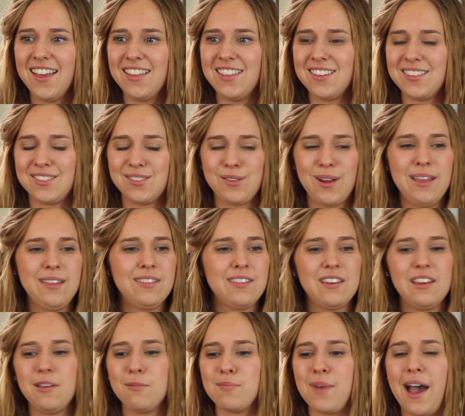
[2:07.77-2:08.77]
the
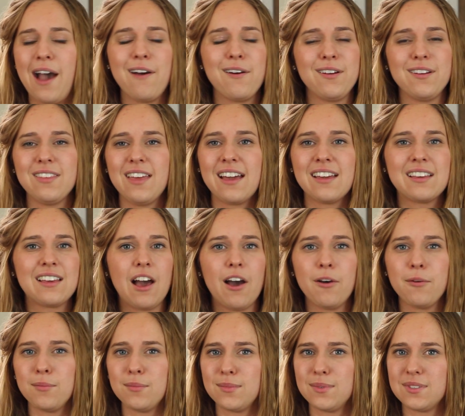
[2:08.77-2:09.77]
strengthening power that
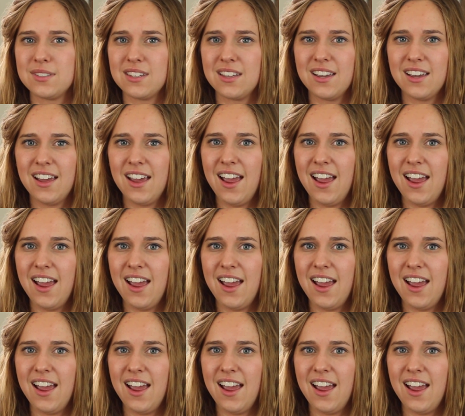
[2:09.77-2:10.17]
comes,